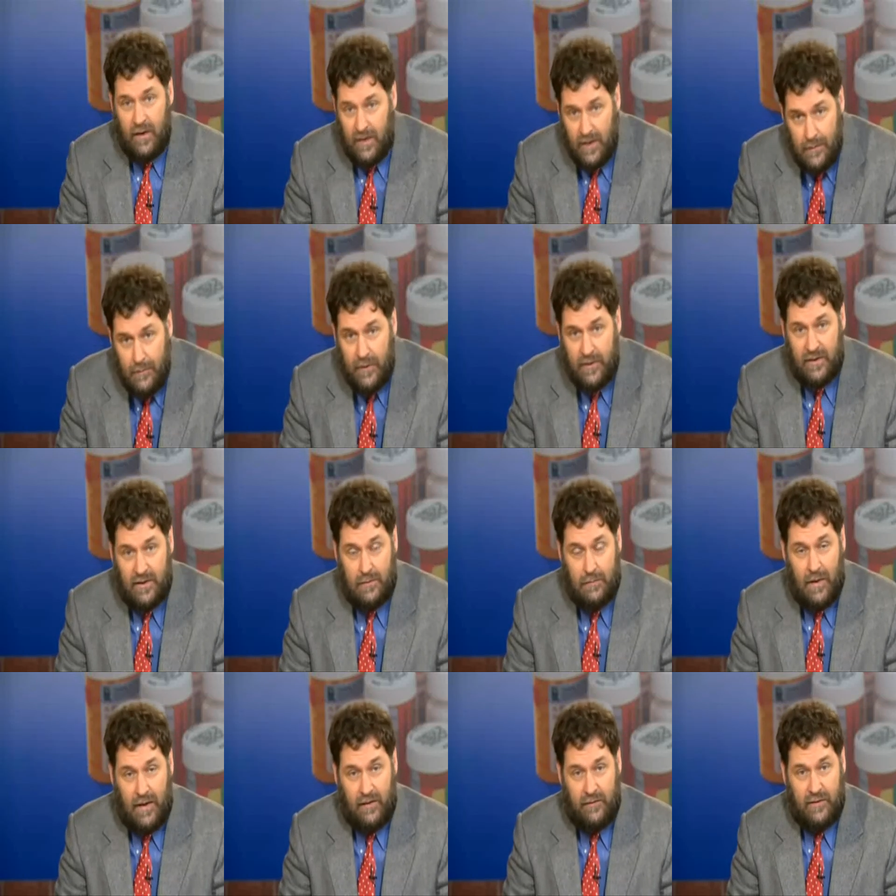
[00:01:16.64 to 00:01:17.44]
very
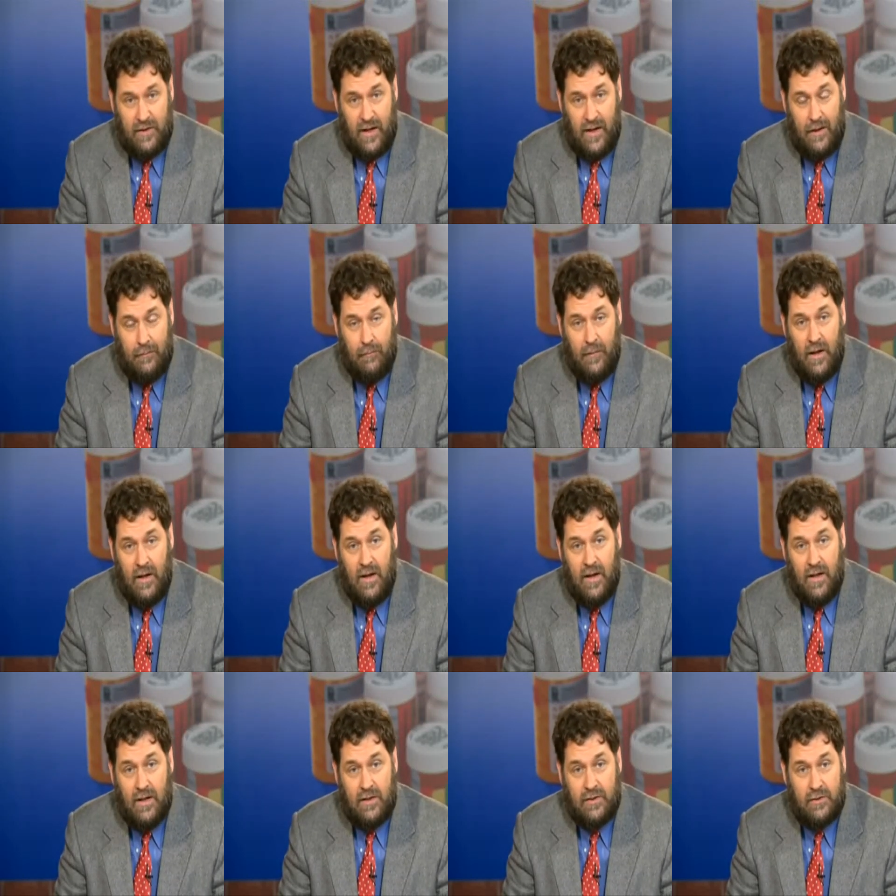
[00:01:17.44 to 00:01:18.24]
limited amount of time.
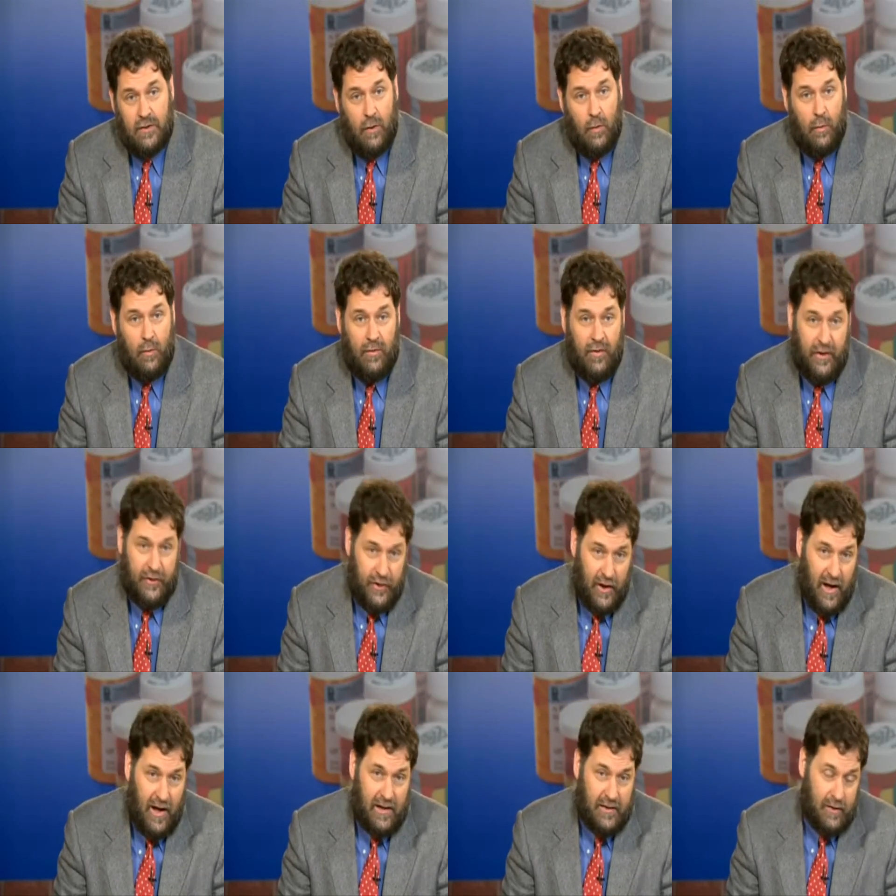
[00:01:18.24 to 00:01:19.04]
So the
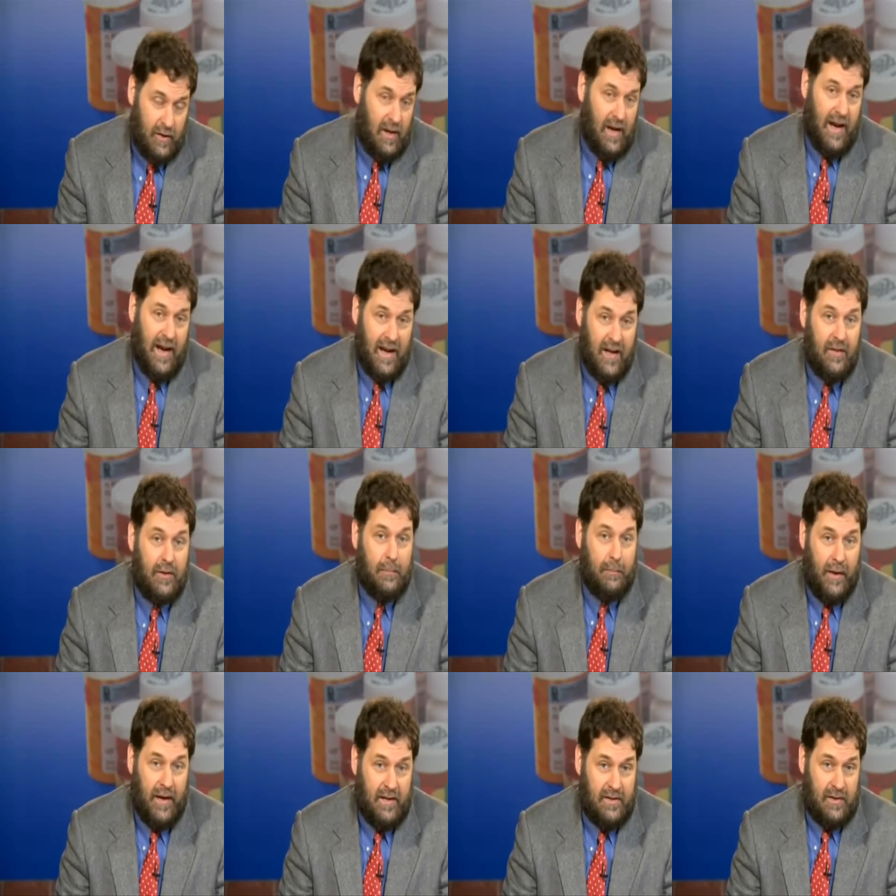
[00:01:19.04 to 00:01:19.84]
doctor and
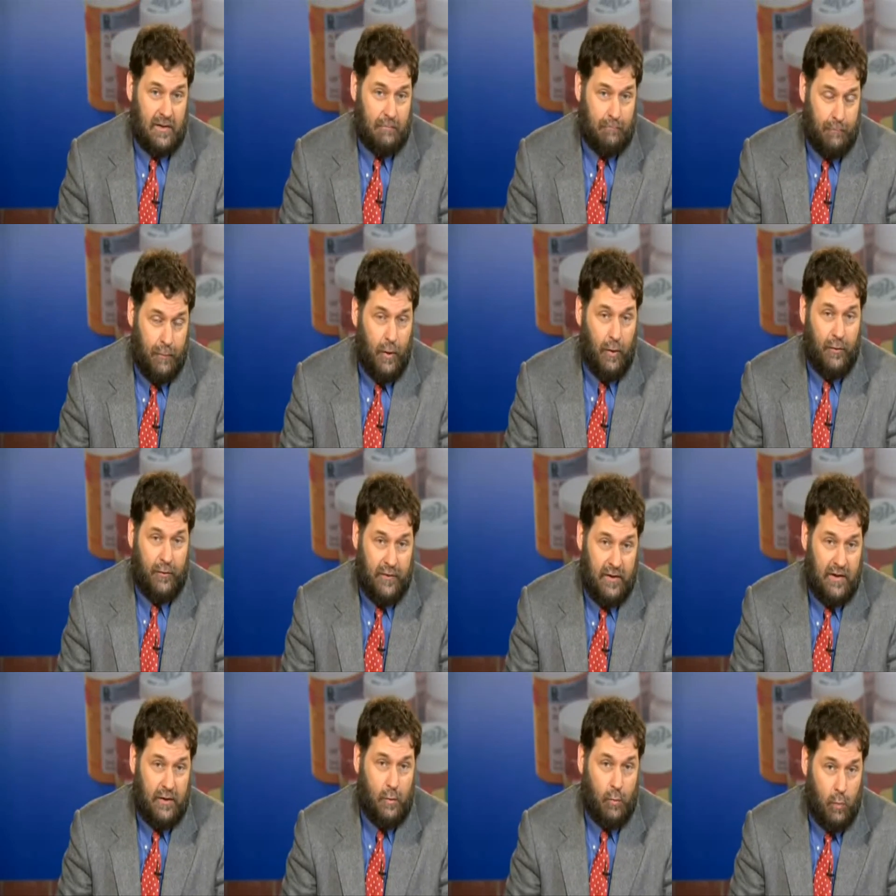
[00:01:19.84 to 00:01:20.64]
the patient
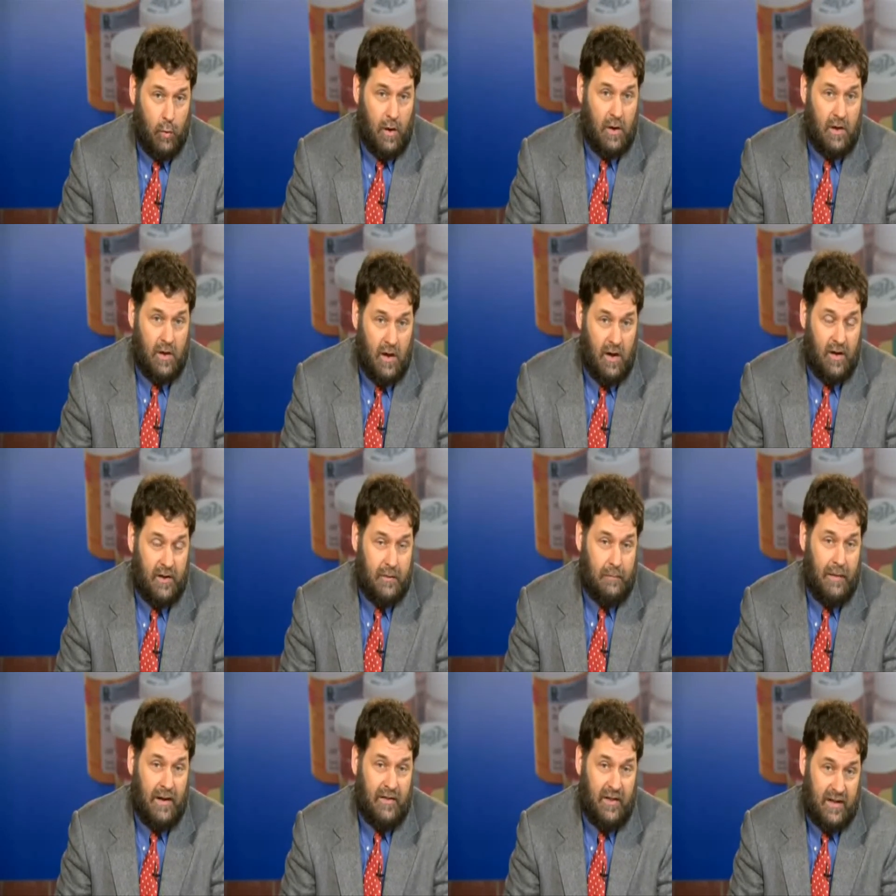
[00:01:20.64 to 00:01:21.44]
both need to work
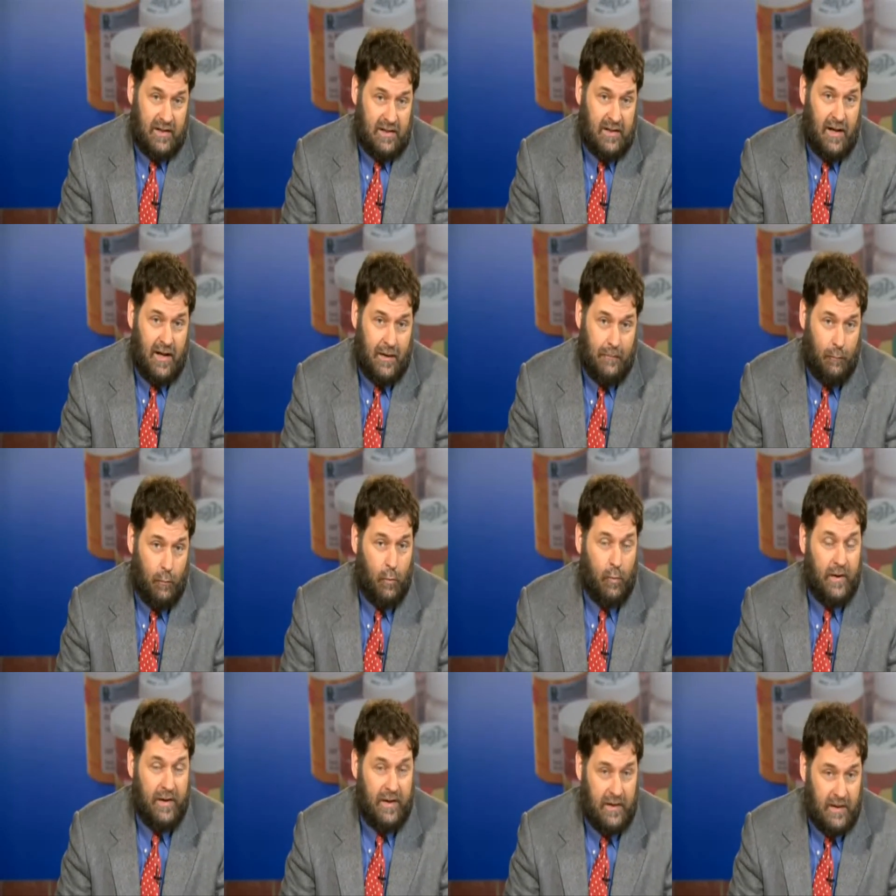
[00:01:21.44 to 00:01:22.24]
hard to make that
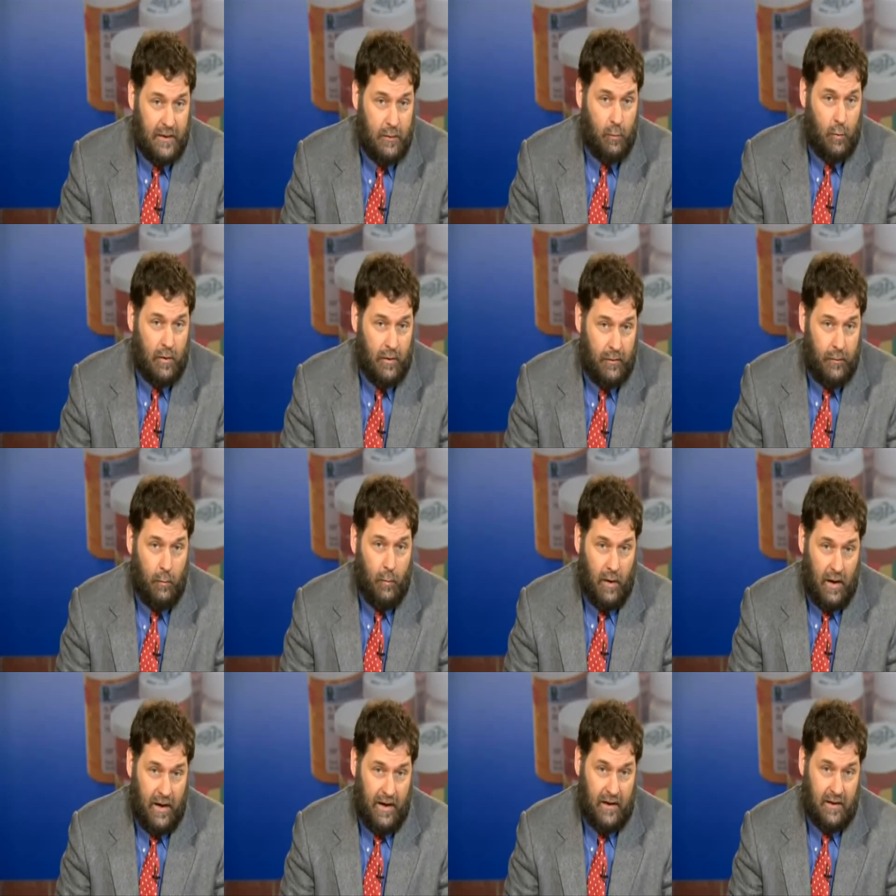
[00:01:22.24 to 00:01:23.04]
time really
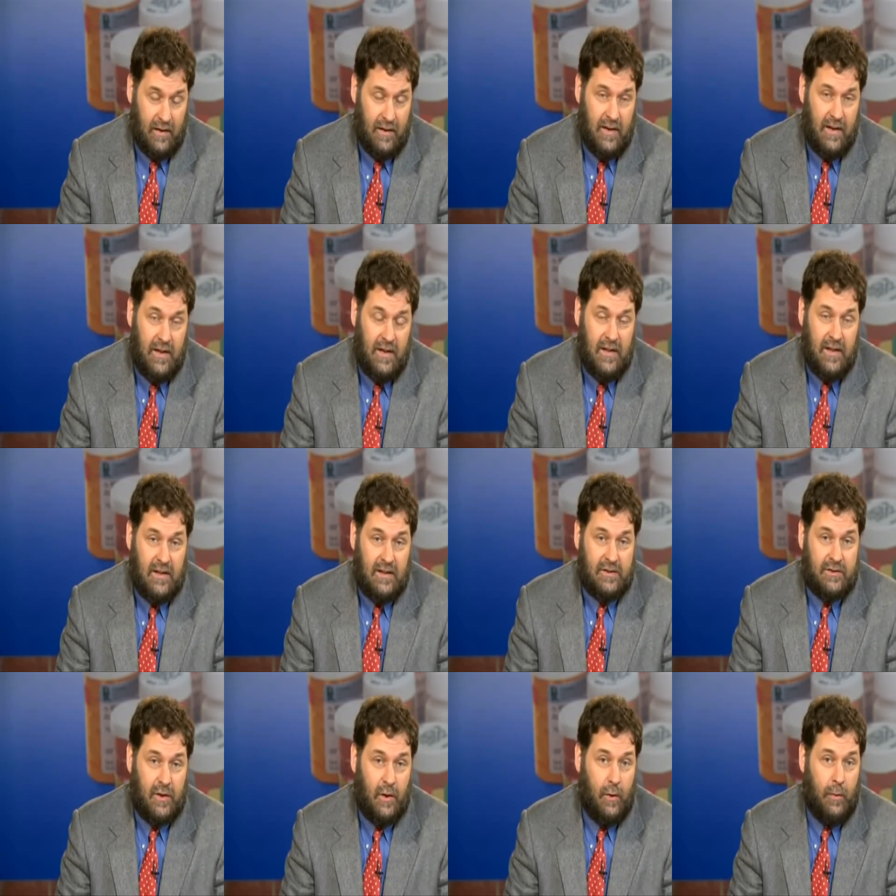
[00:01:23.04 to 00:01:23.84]
worthwhile.
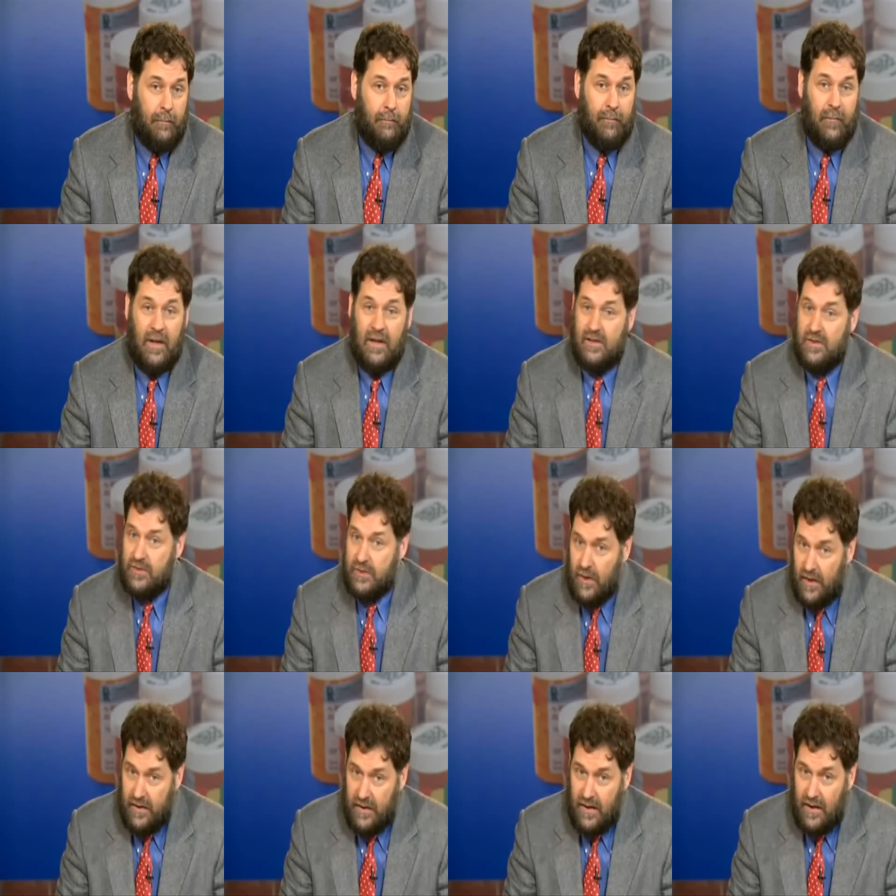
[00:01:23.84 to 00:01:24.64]
So
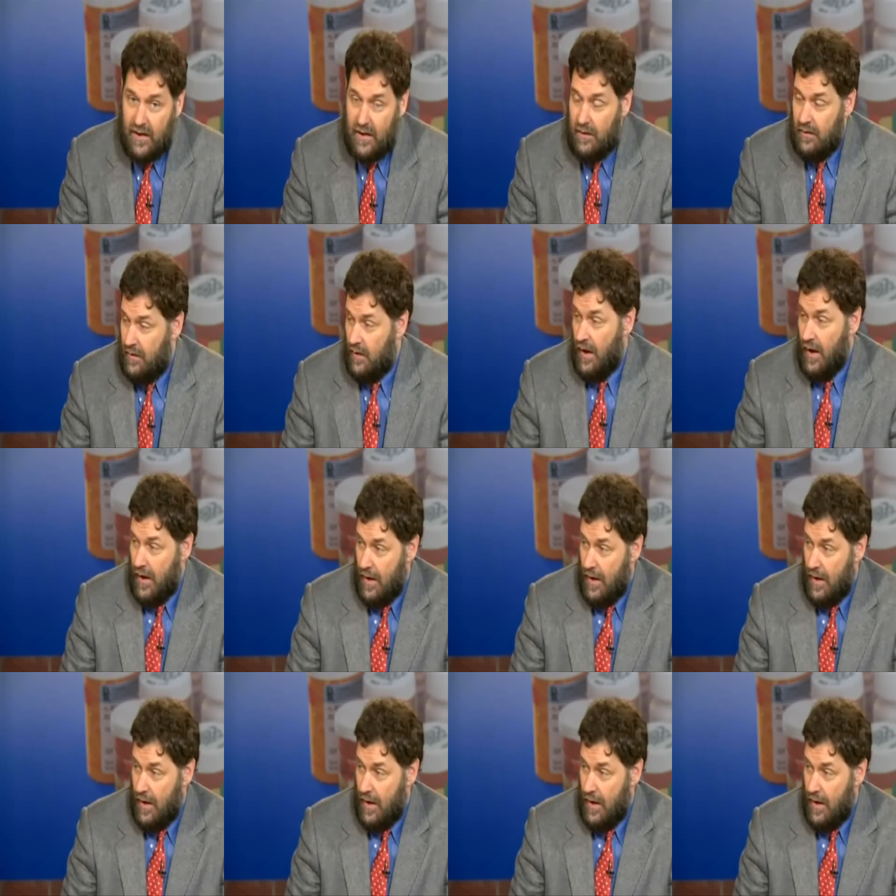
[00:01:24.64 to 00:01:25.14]
studying